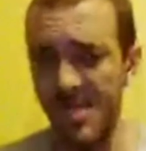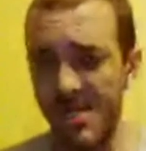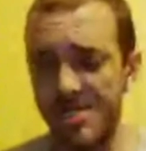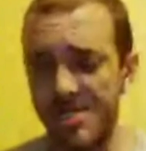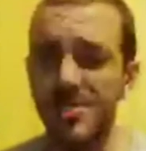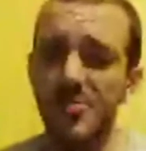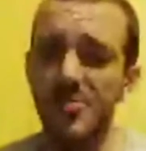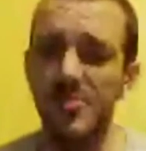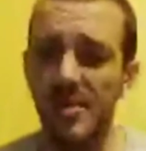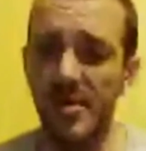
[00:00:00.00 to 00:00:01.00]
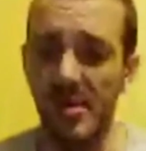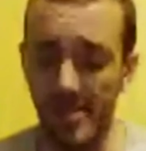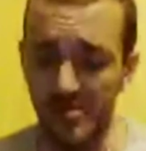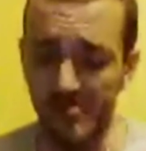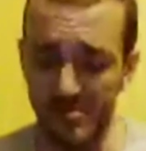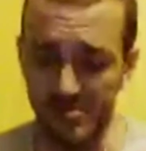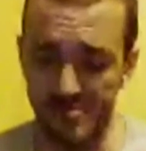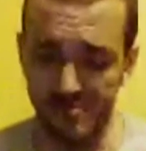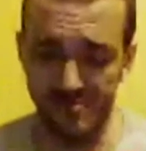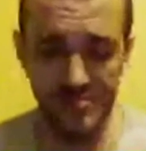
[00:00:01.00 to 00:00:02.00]
them things to do, like
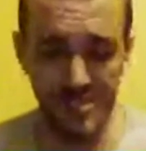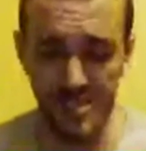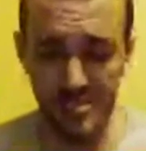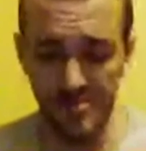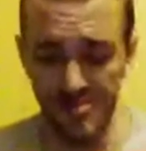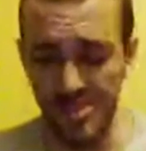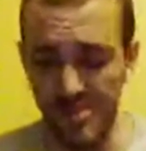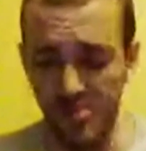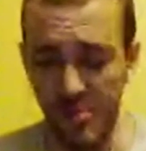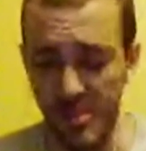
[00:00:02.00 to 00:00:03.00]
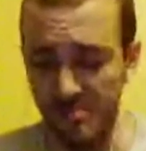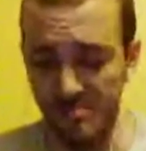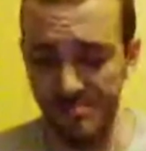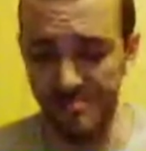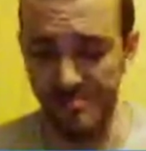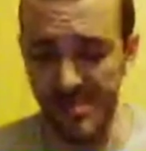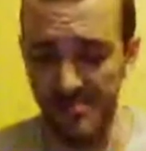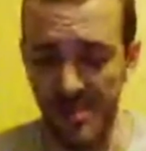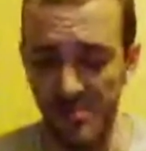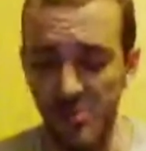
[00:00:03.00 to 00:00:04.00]
shit that we
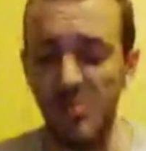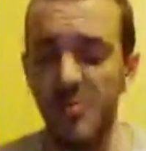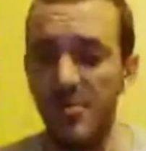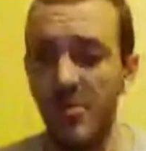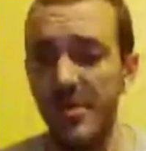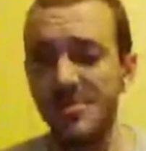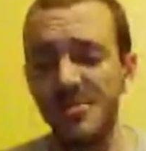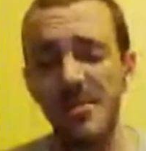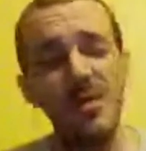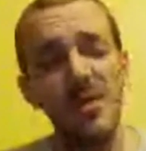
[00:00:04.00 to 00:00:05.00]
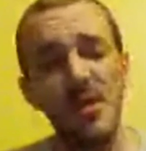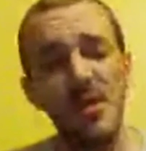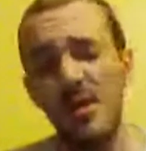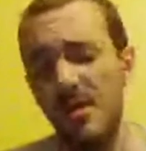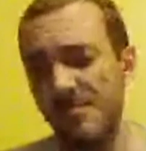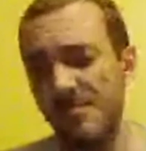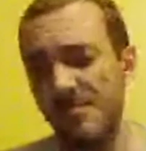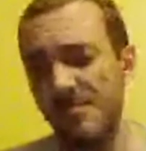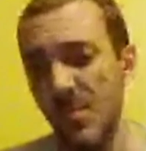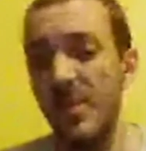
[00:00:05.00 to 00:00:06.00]
give people who annoy us.
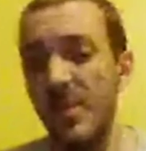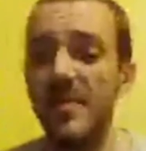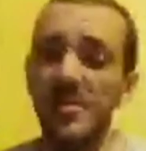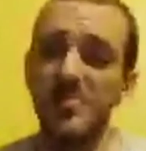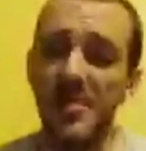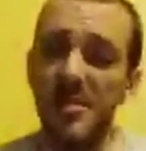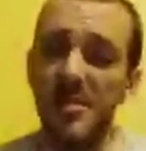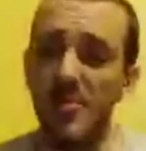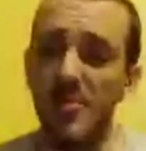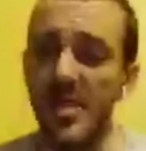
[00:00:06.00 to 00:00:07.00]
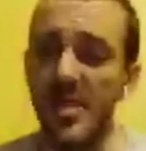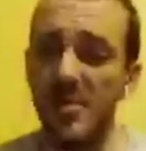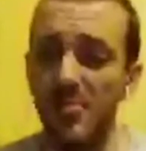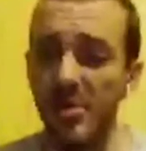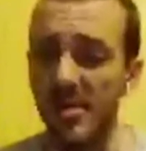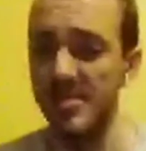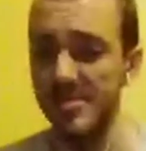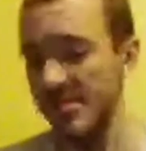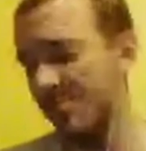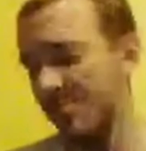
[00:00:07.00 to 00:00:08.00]
We give them something to do to make them realize
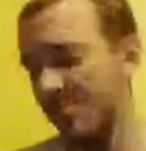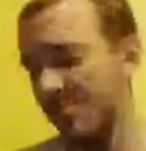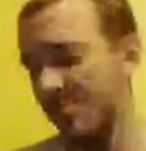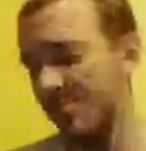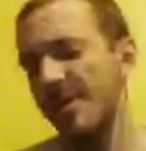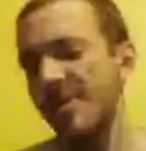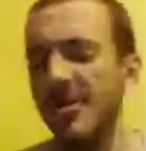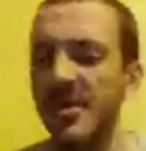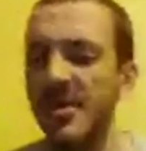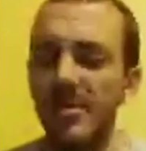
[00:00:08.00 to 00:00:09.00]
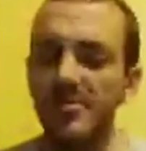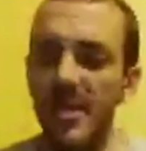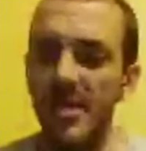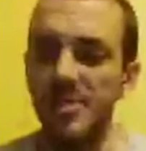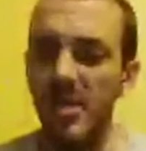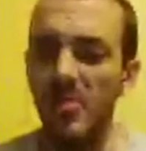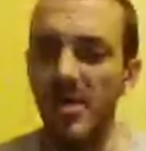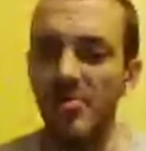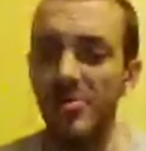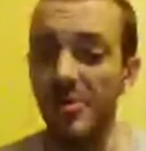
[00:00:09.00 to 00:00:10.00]
that it's probably a good idea if you actually help
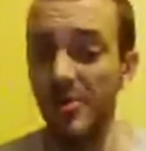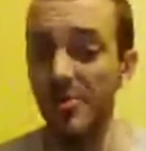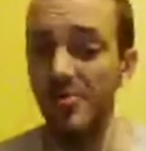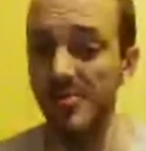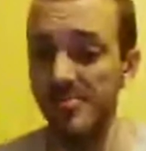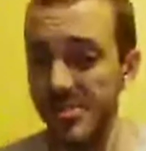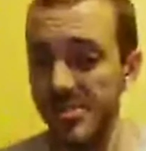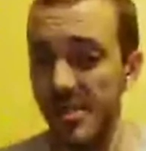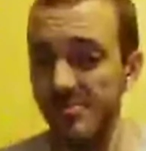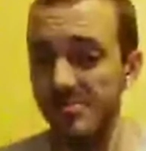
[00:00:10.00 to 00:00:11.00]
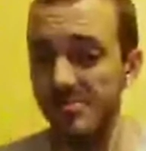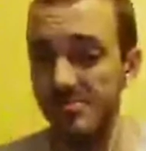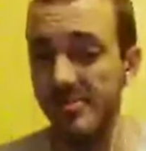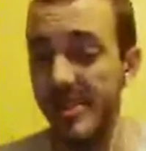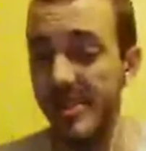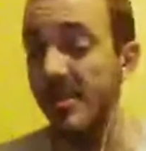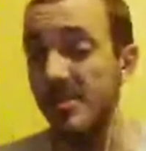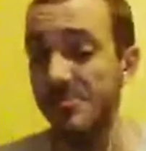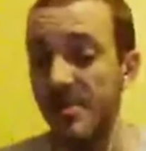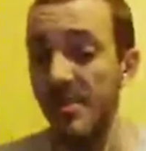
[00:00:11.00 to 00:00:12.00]
out on your own instead of letting
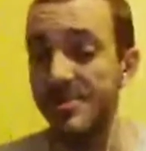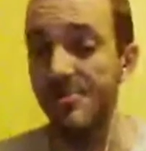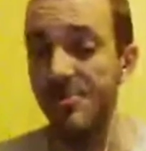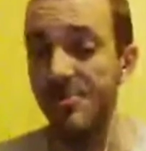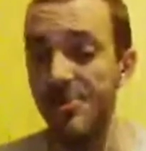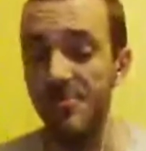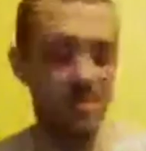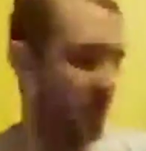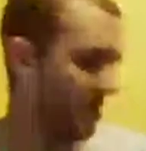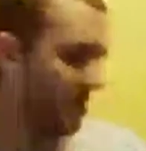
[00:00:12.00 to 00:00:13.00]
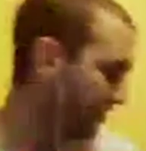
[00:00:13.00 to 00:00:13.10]
us volunteer you for shit.